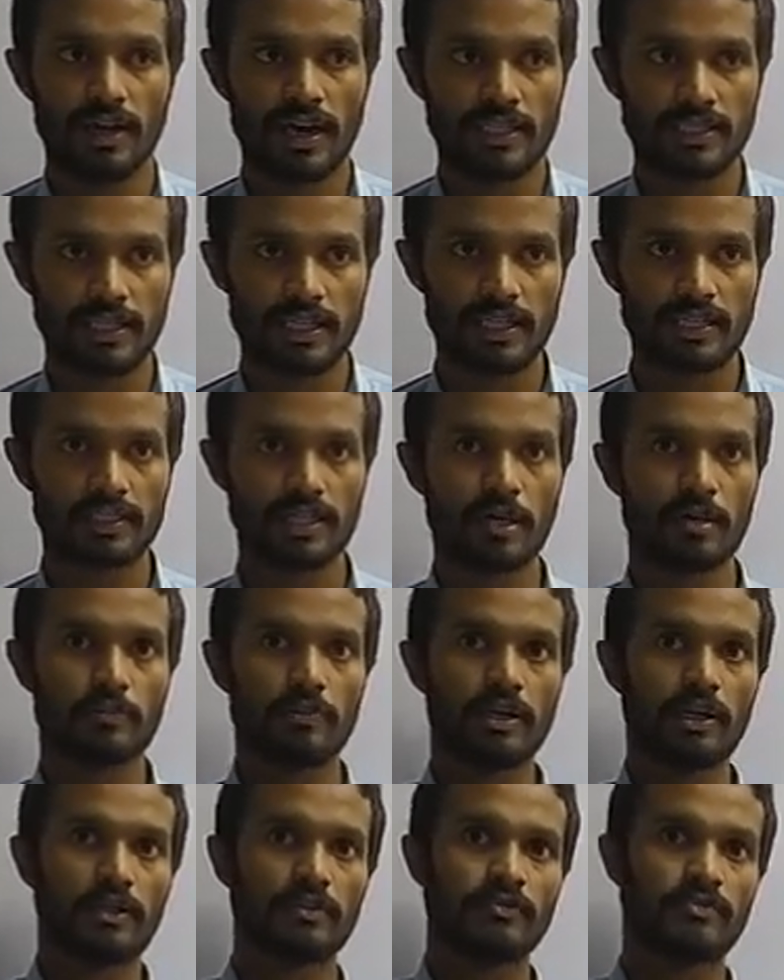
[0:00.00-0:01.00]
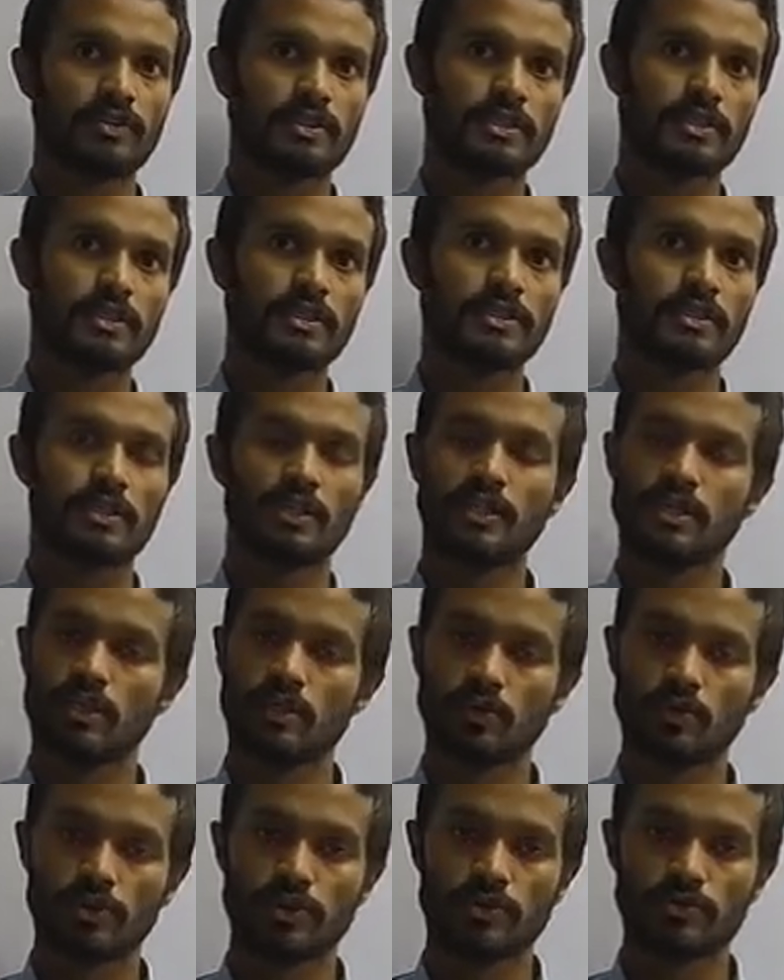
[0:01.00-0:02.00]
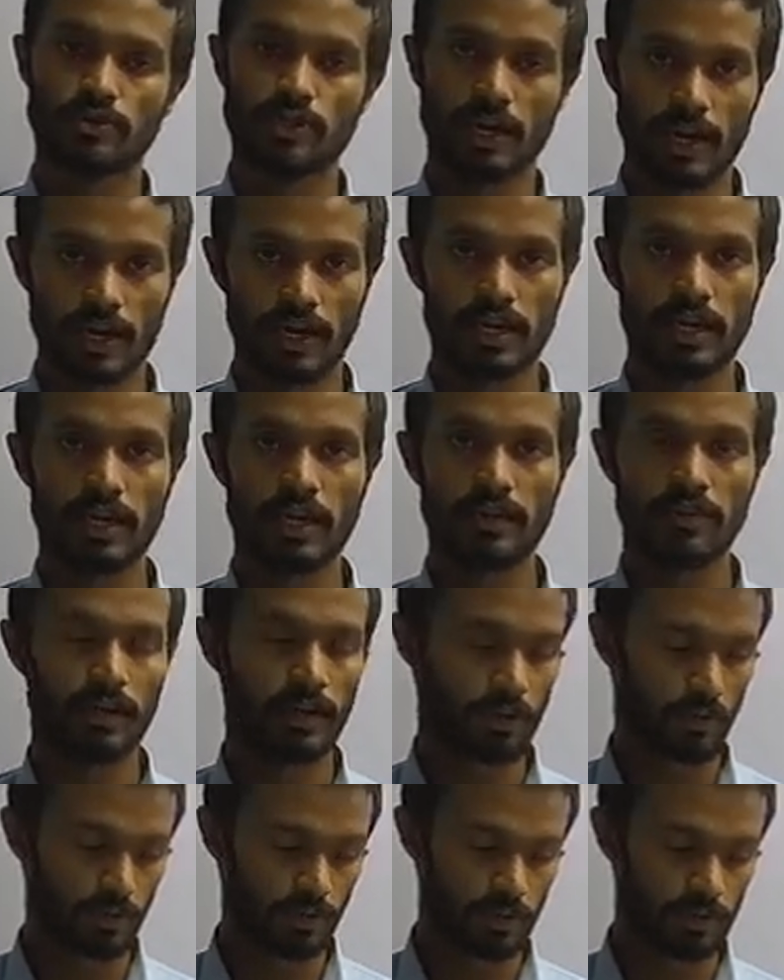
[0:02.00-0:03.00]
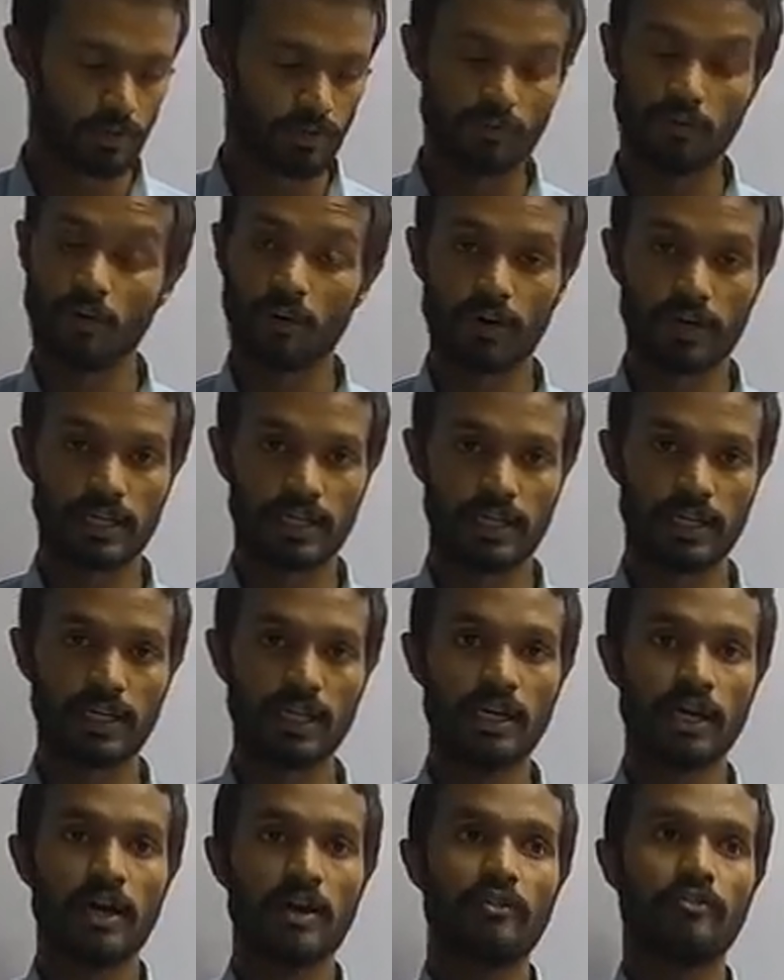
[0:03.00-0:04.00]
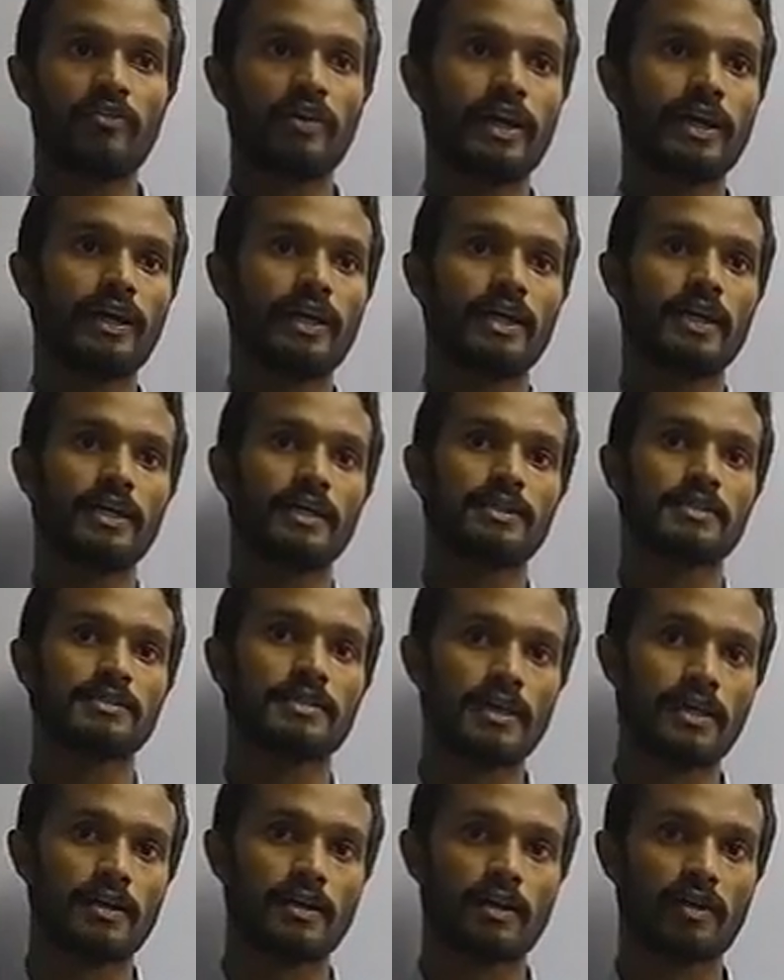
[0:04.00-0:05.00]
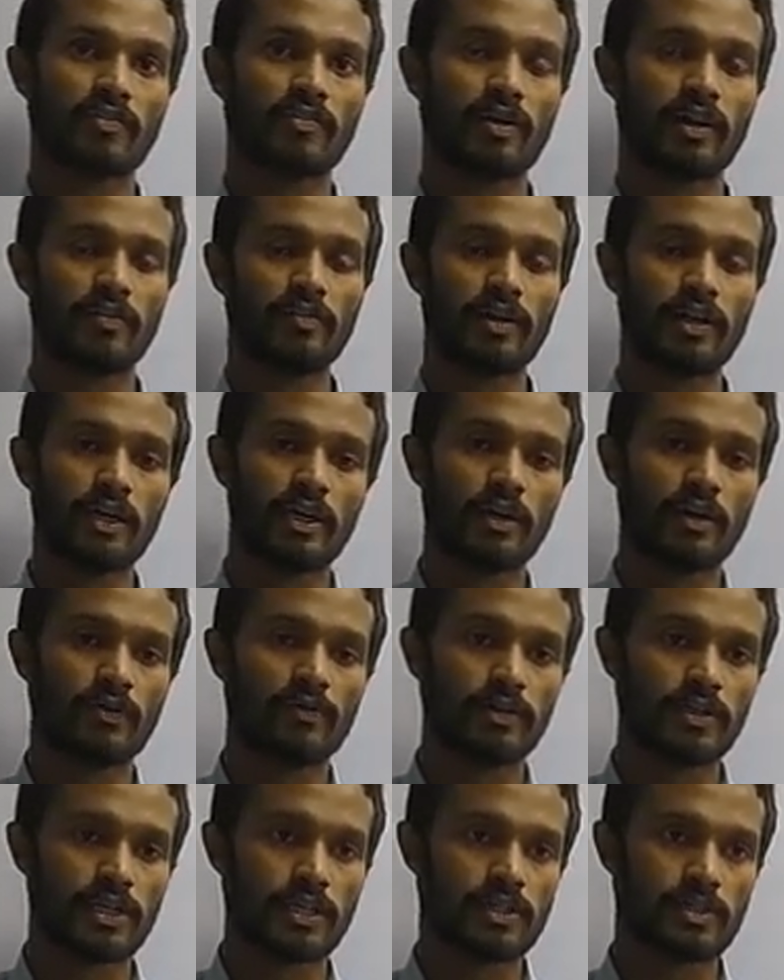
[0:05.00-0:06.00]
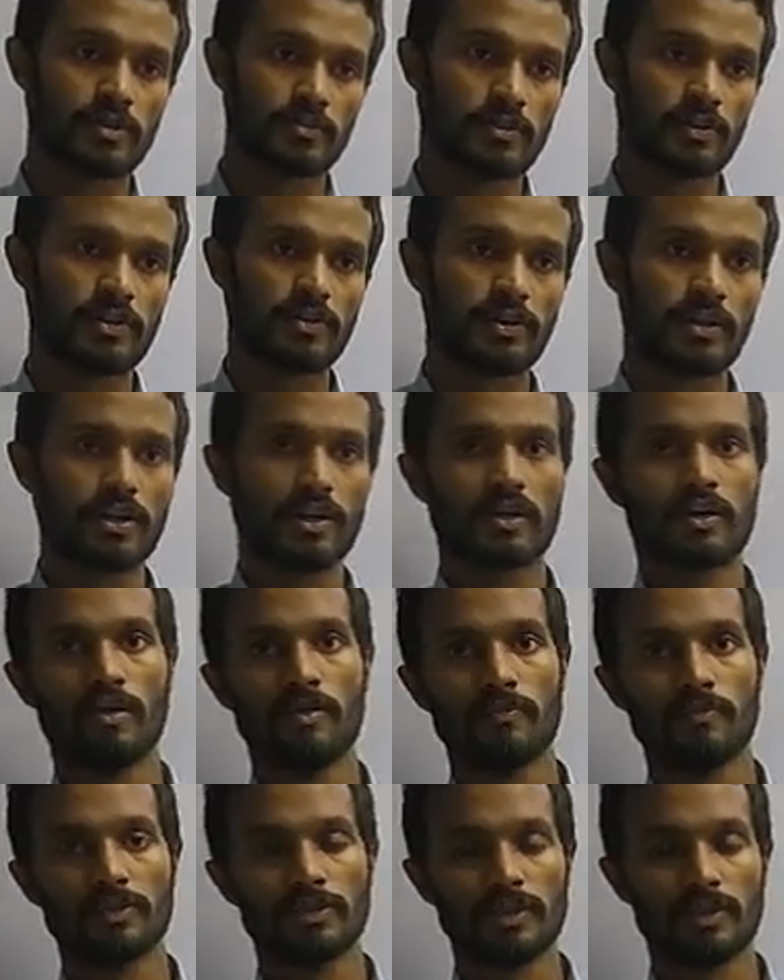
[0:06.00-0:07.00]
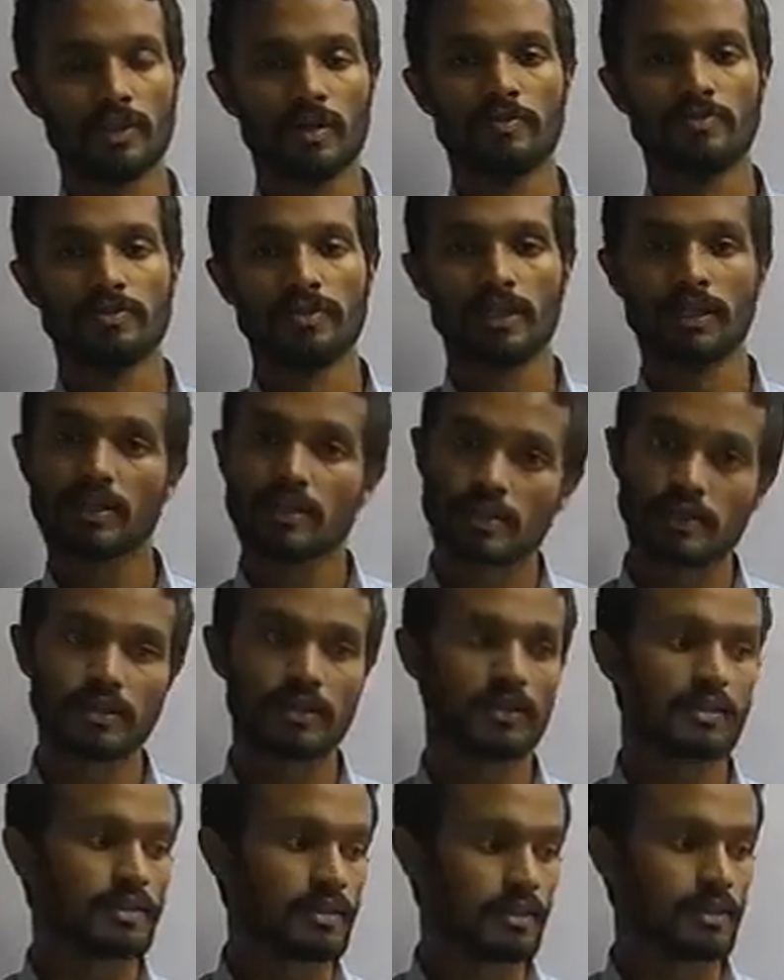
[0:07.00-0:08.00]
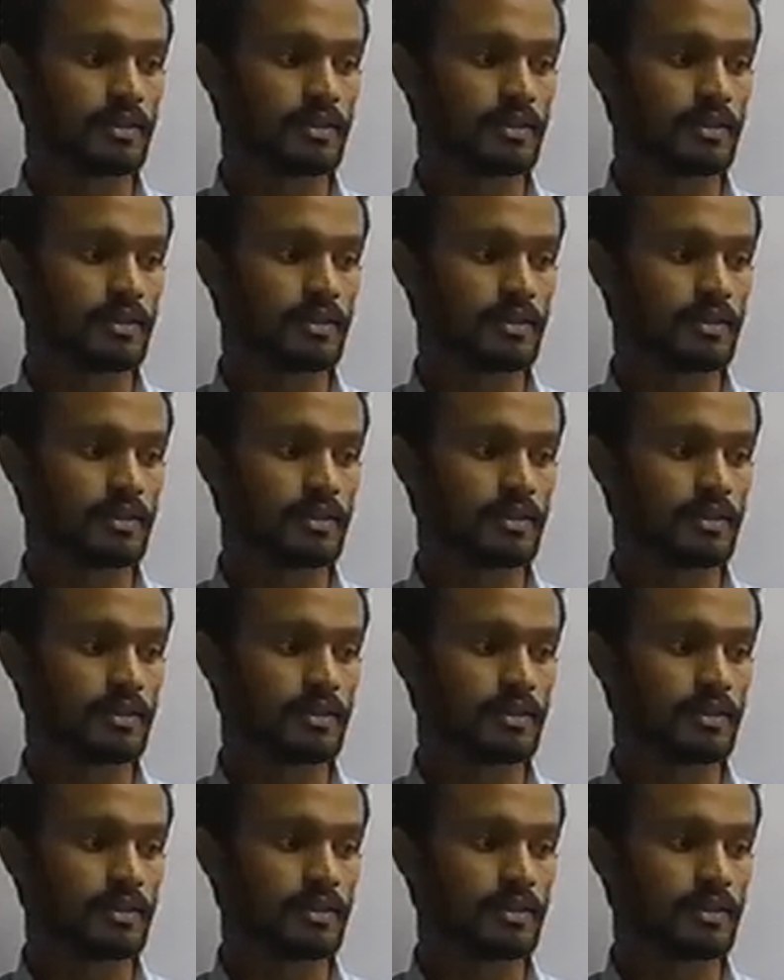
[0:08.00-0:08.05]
As an example, in the year 2009 and then 2014, finding center of gravity of a asymmetrical composite object